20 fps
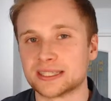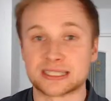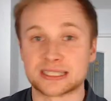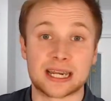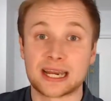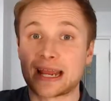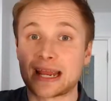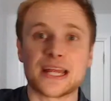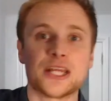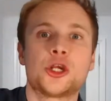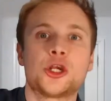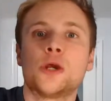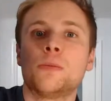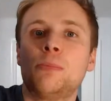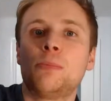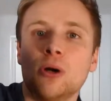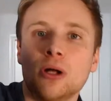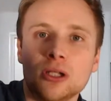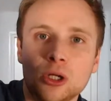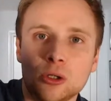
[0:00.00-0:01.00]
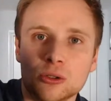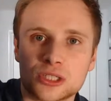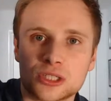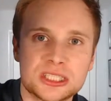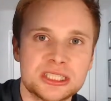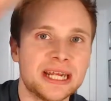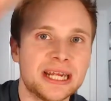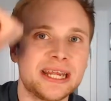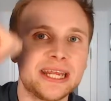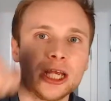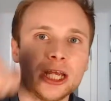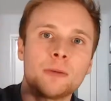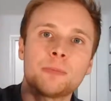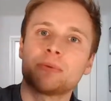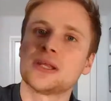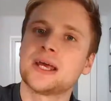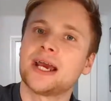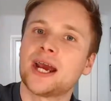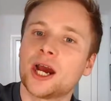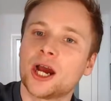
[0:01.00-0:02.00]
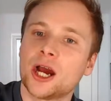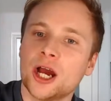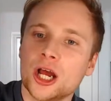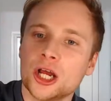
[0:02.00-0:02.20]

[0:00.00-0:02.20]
And again, you can put a little sticky up there